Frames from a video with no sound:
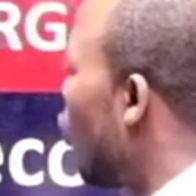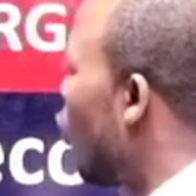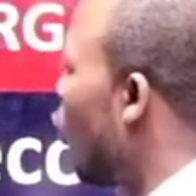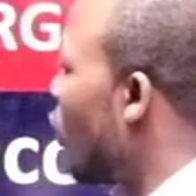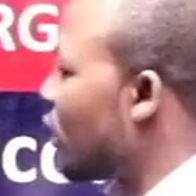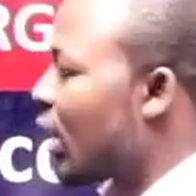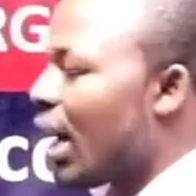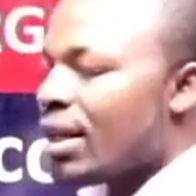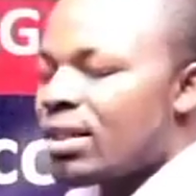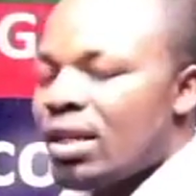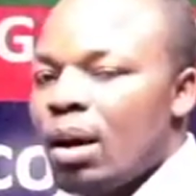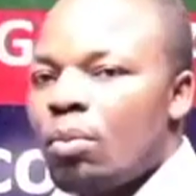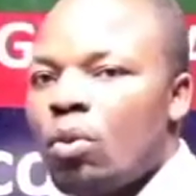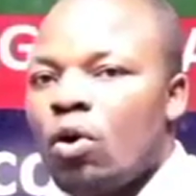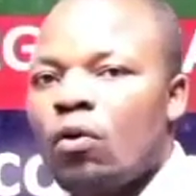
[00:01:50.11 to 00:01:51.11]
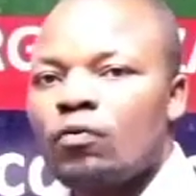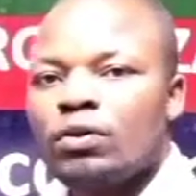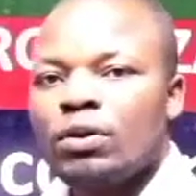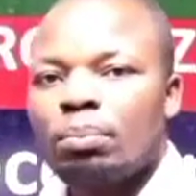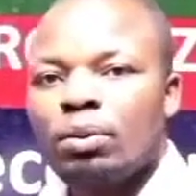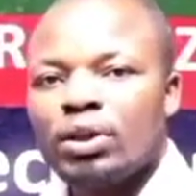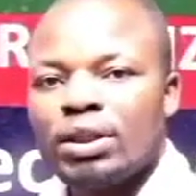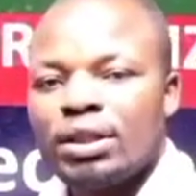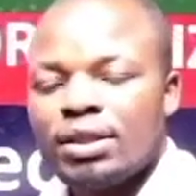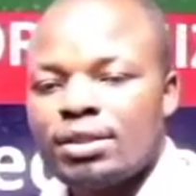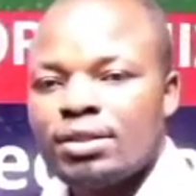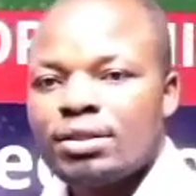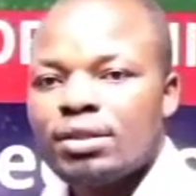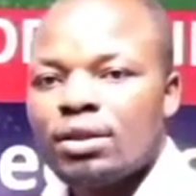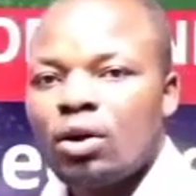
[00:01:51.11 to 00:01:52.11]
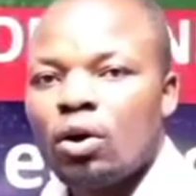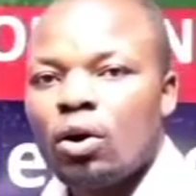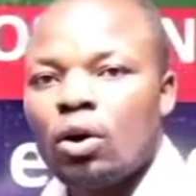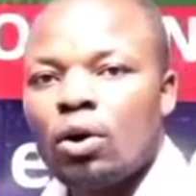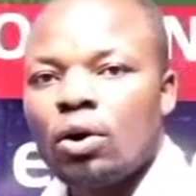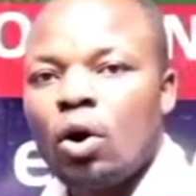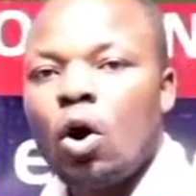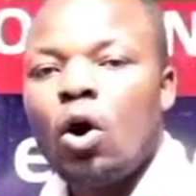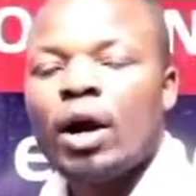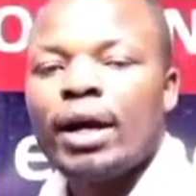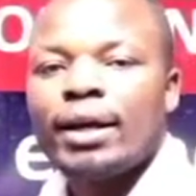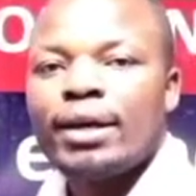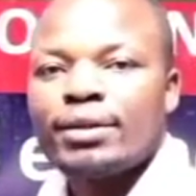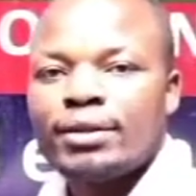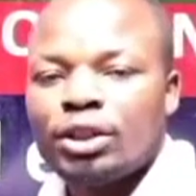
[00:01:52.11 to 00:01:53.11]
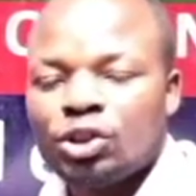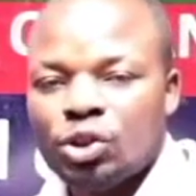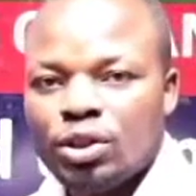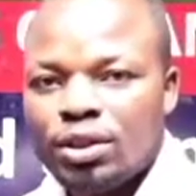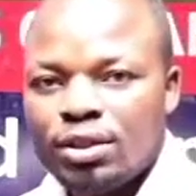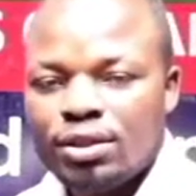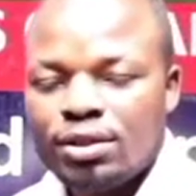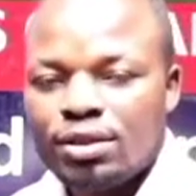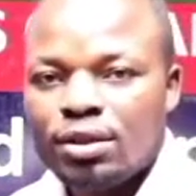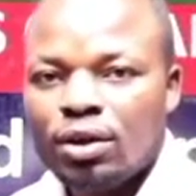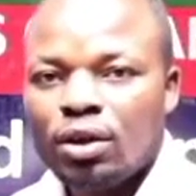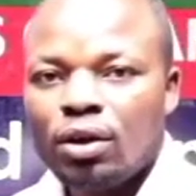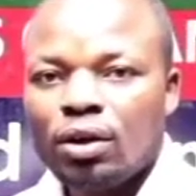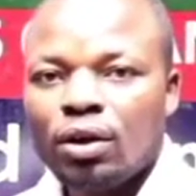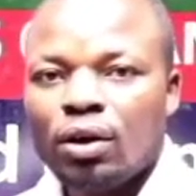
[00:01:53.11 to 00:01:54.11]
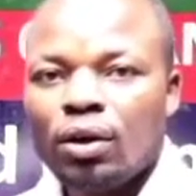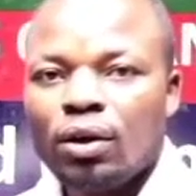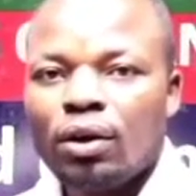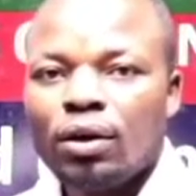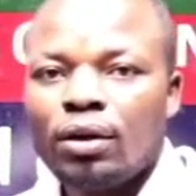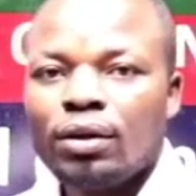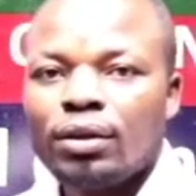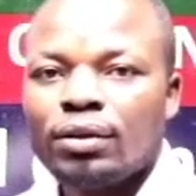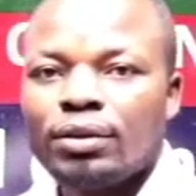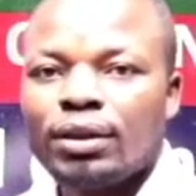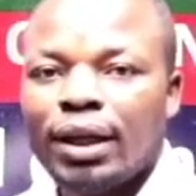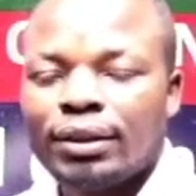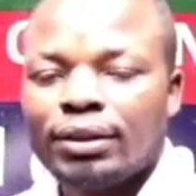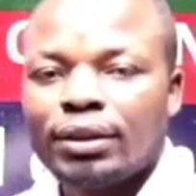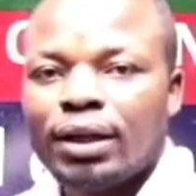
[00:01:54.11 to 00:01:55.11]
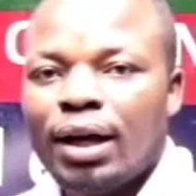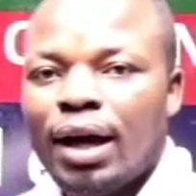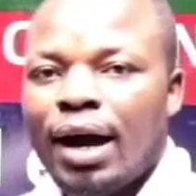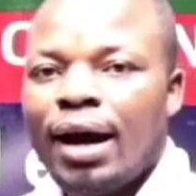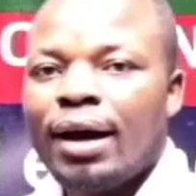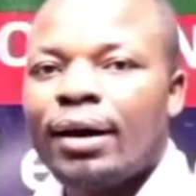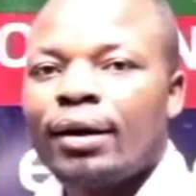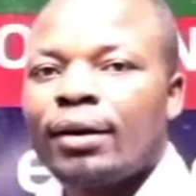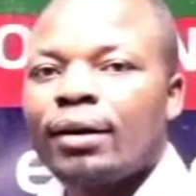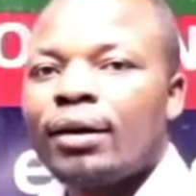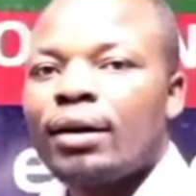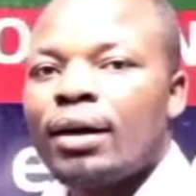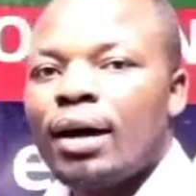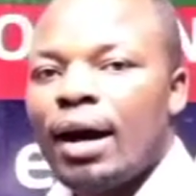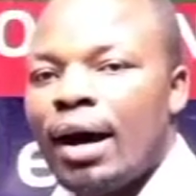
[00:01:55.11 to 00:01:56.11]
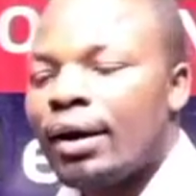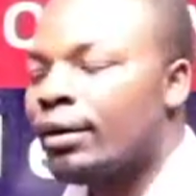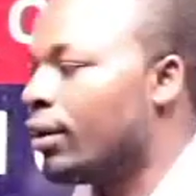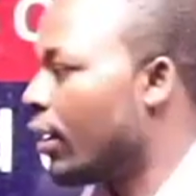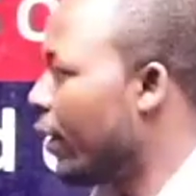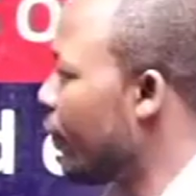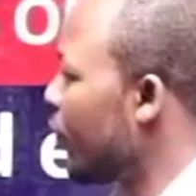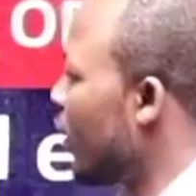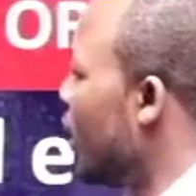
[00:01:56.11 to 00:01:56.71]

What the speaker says: what are some of the bodies or organizations that are under